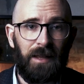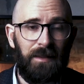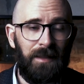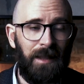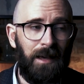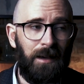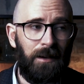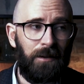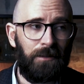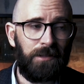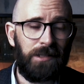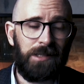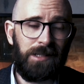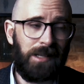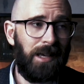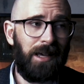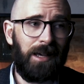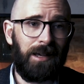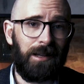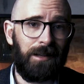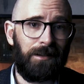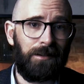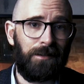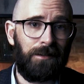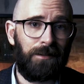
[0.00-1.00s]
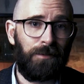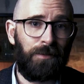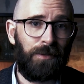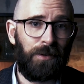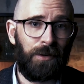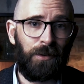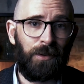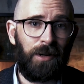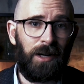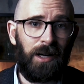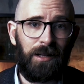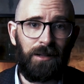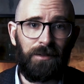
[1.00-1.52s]
And that was that. For
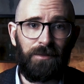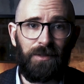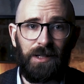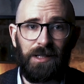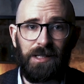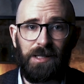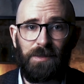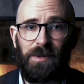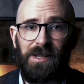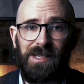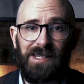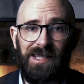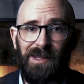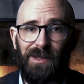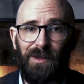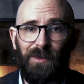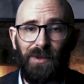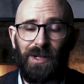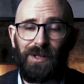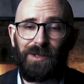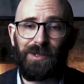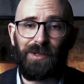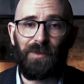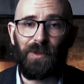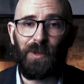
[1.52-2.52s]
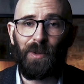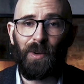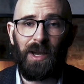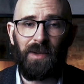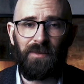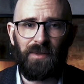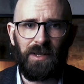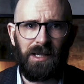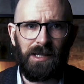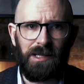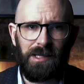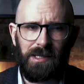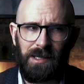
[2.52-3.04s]
a while, advancements in the world of
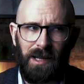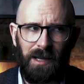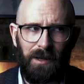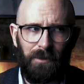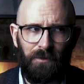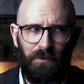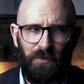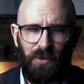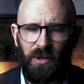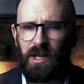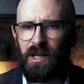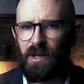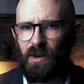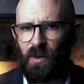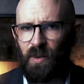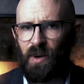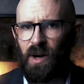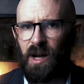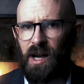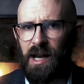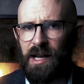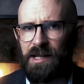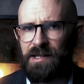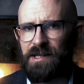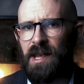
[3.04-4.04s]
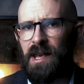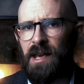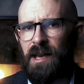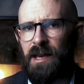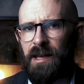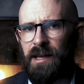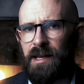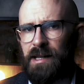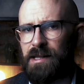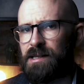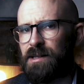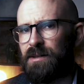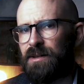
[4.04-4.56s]
UAVs stayed pretty quiet
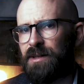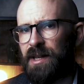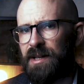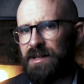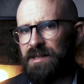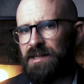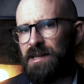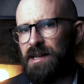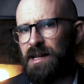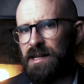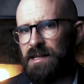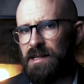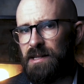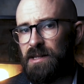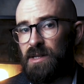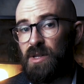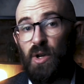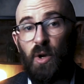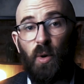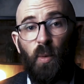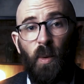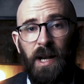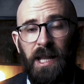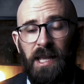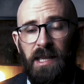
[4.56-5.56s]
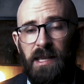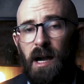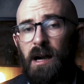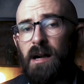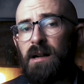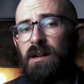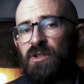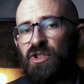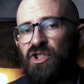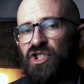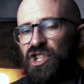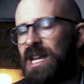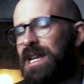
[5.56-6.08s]
until 1982, when a
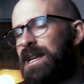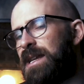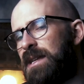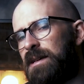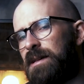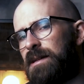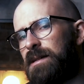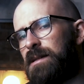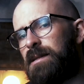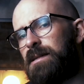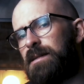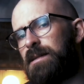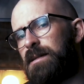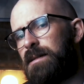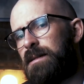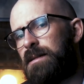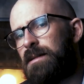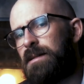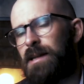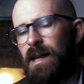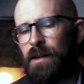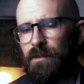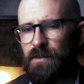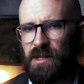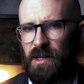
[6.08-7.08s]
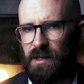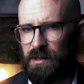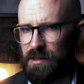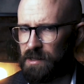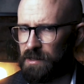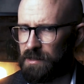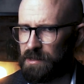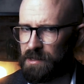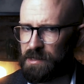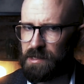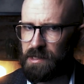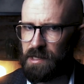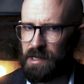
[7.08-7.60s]
young genius stepped onto
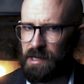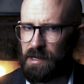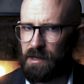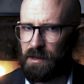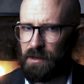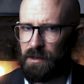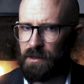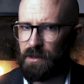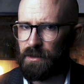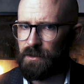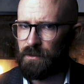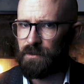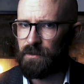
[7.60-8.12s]
the scene.